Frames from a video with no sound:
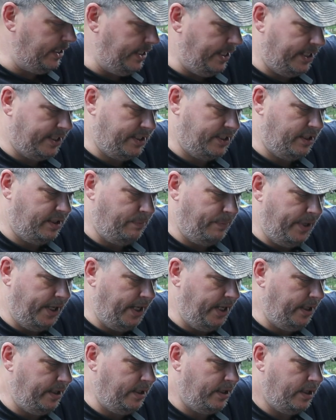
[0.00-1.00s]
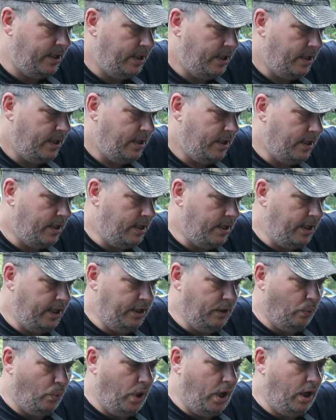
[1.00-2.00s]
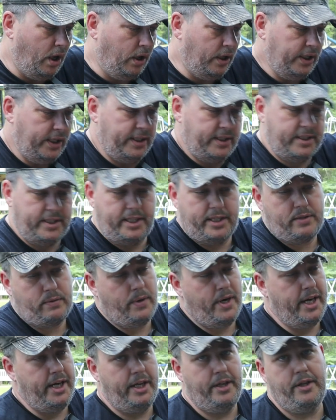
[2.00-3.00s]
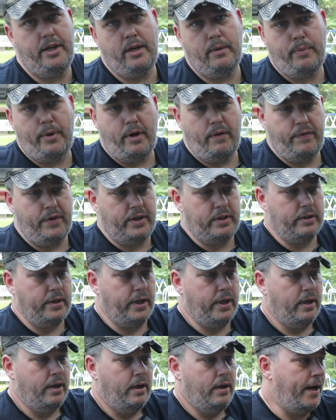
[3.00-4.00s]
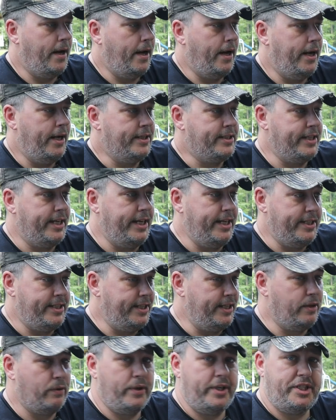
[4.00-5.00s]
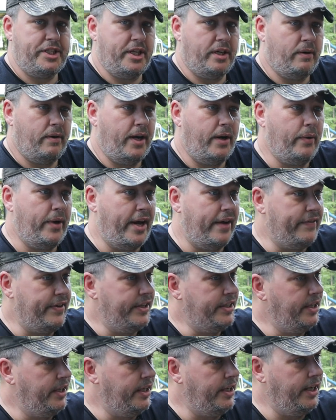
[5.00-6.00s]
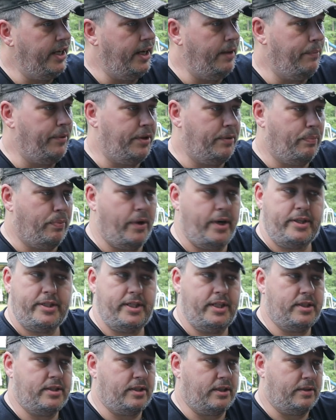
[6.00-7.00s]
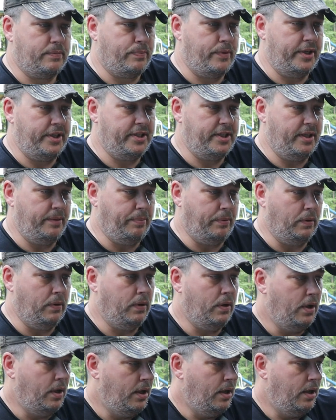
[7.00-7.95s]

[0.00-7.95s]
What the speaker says: and next to the bed in the wall, and it sits right in there perfectly. It's easy to regenerate. We haven't done it yet, but the process looks pretty simple.